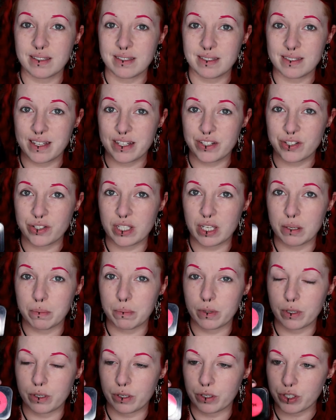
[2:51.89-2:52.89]
This is actually a
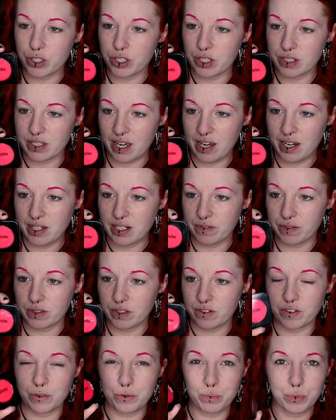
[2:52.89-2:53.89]
blush. It's a high
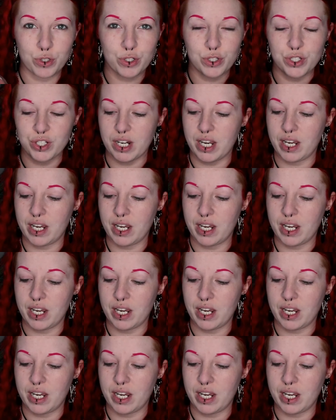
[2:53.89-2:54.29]
definition blush